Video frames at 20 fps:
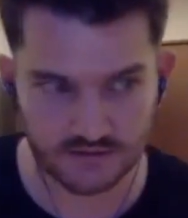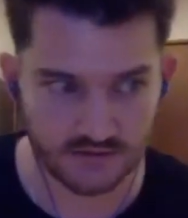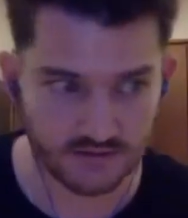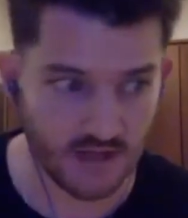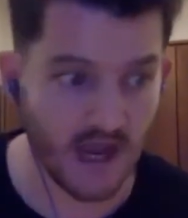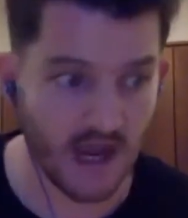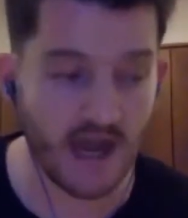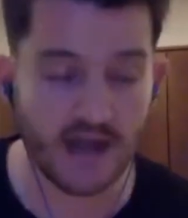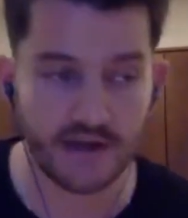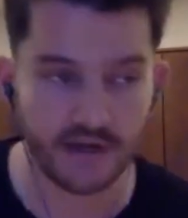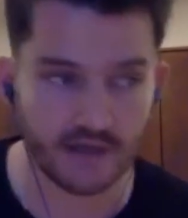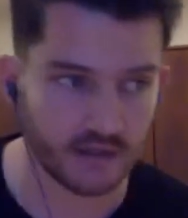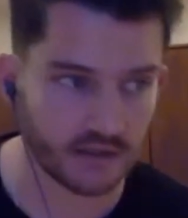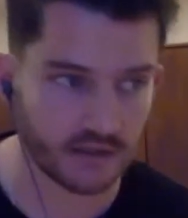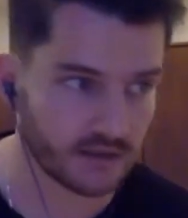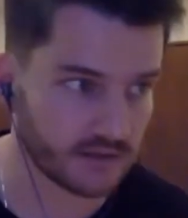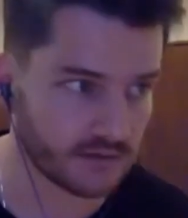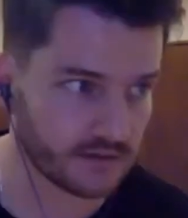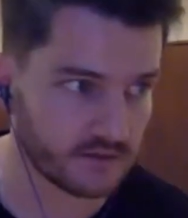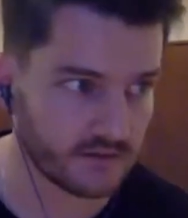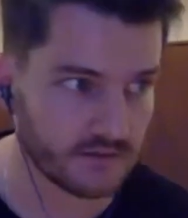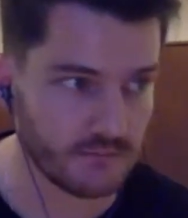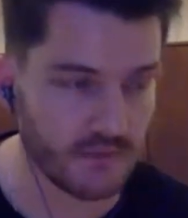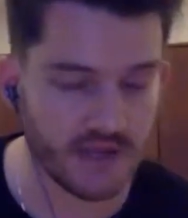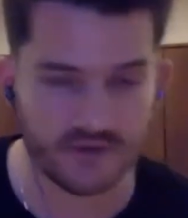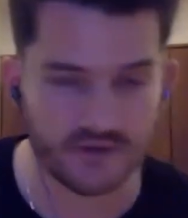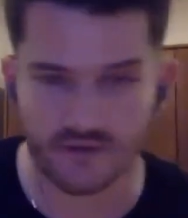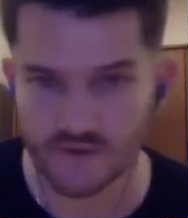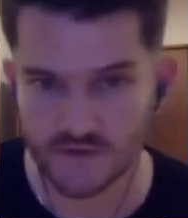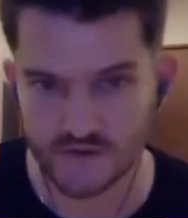higher
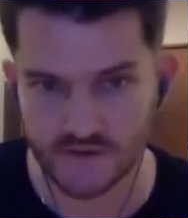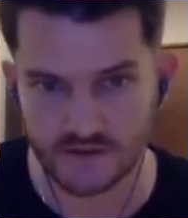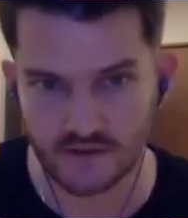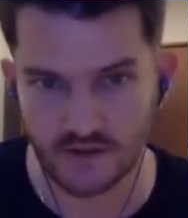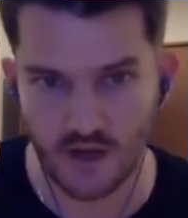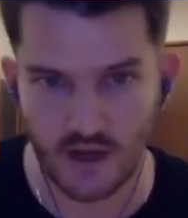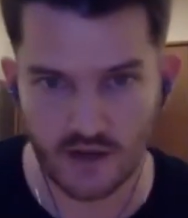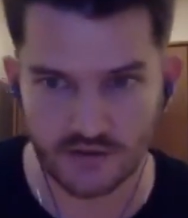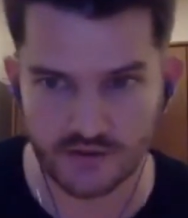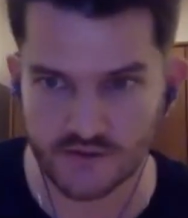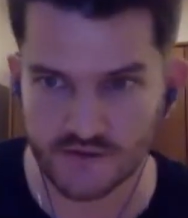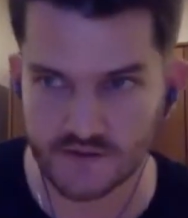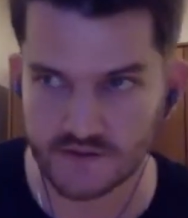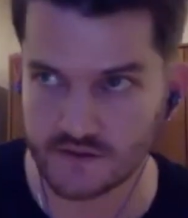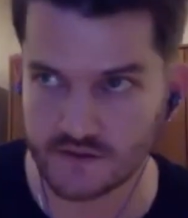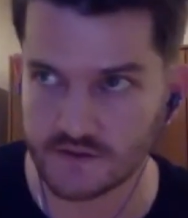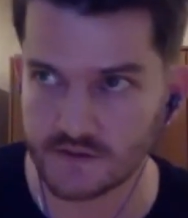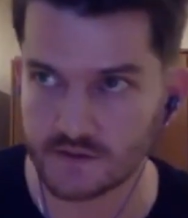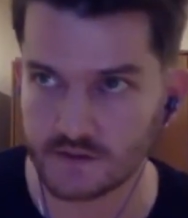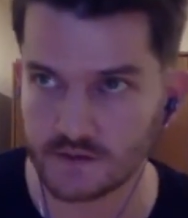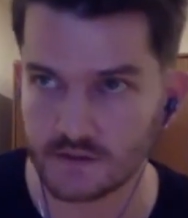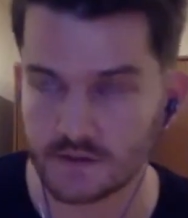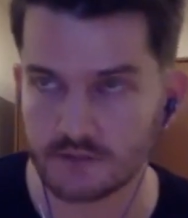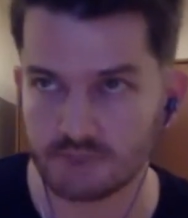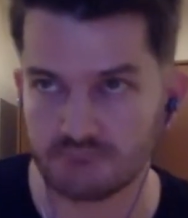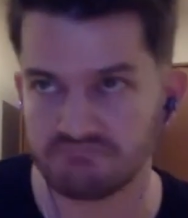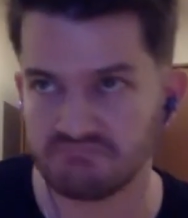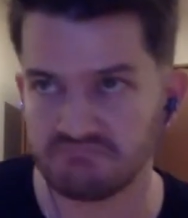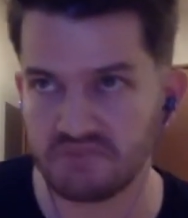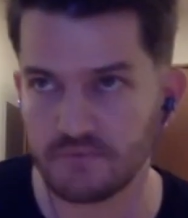dimensions in consciousness,
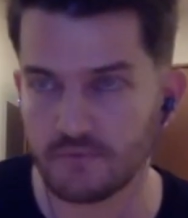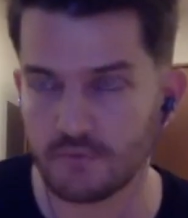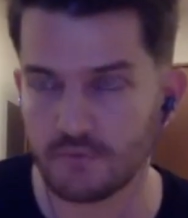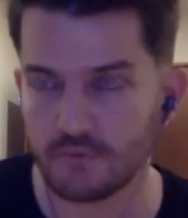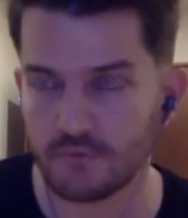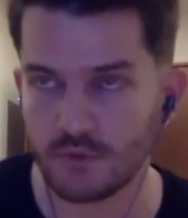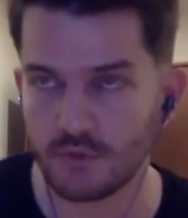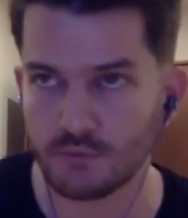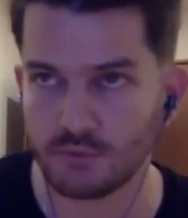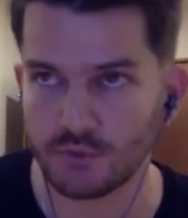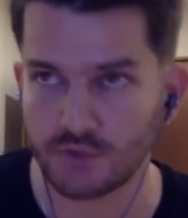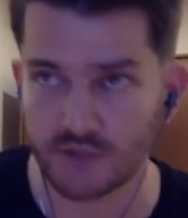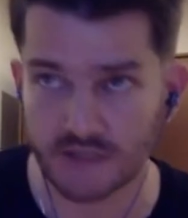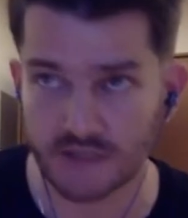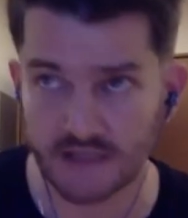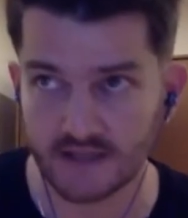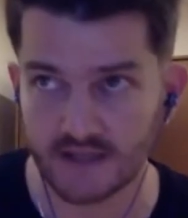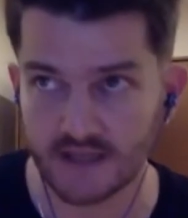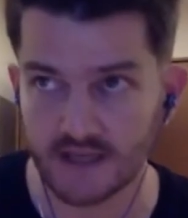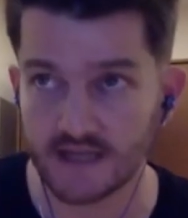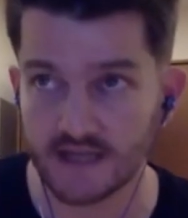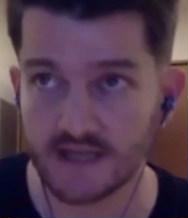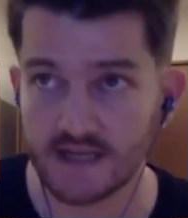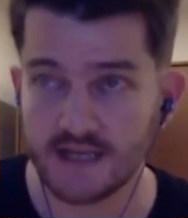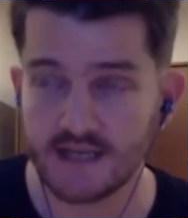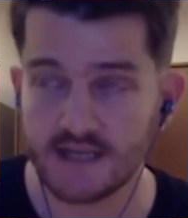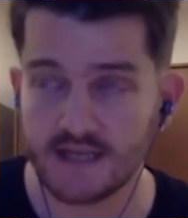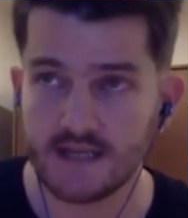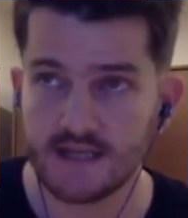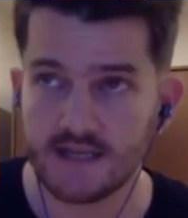if we want to put it like that,
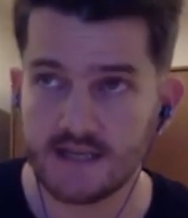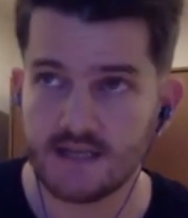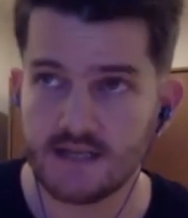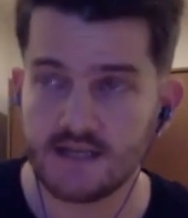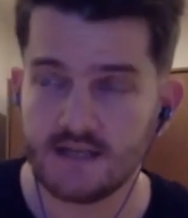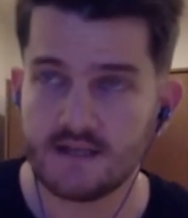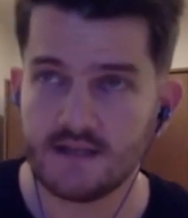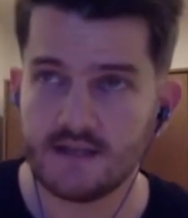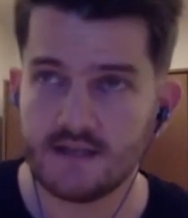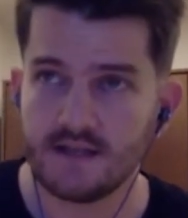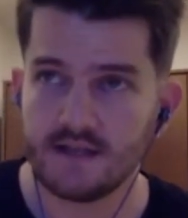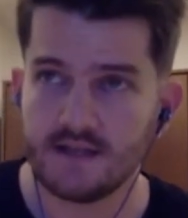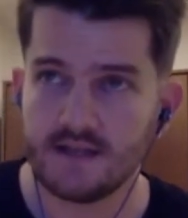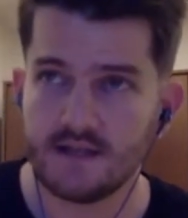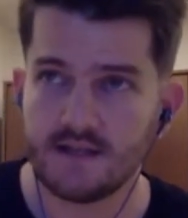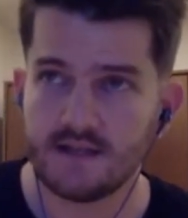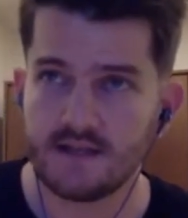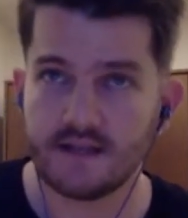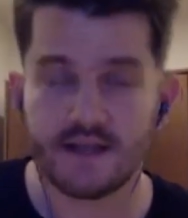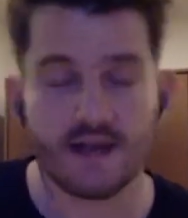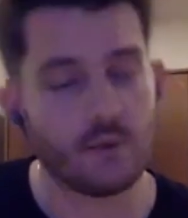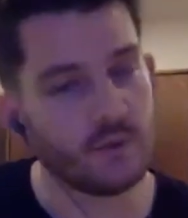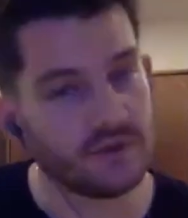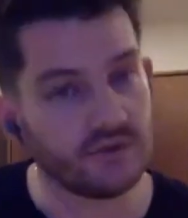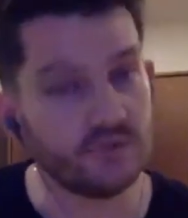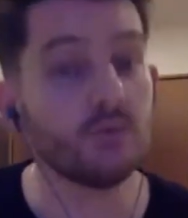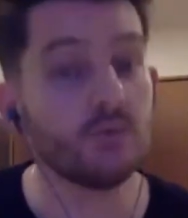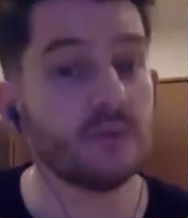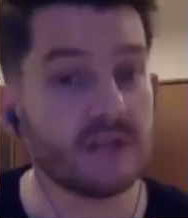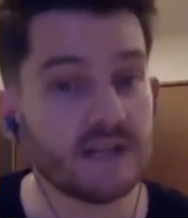that we
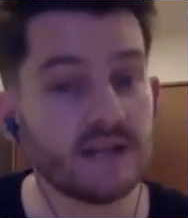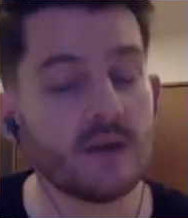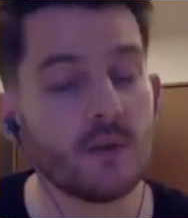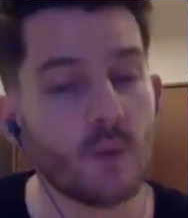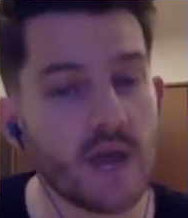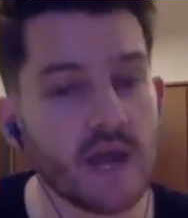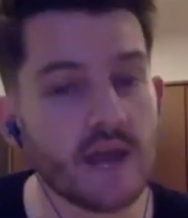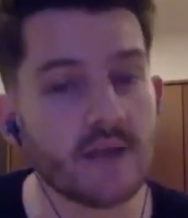do it in a way